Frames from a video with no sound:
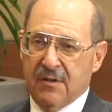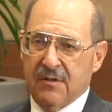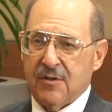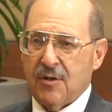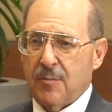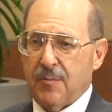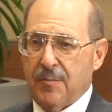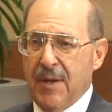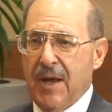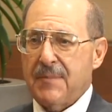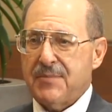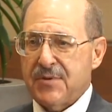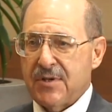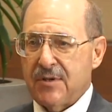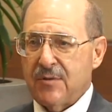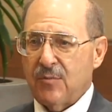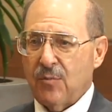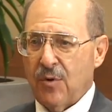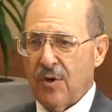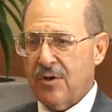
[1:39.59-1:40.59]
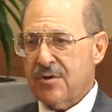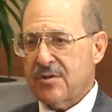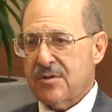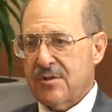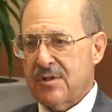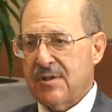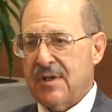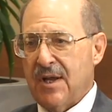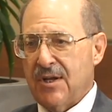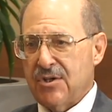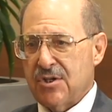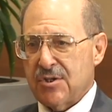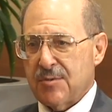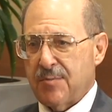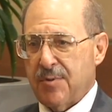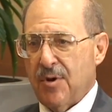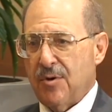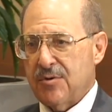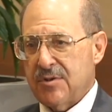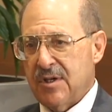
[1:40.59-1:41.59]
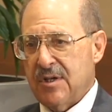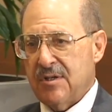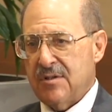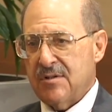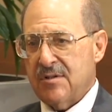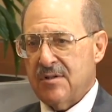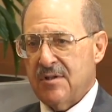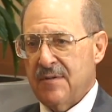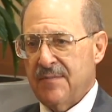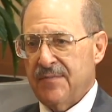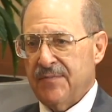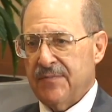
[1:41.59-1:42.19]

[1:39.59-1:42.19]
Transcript: your pepsin works to digest proteins,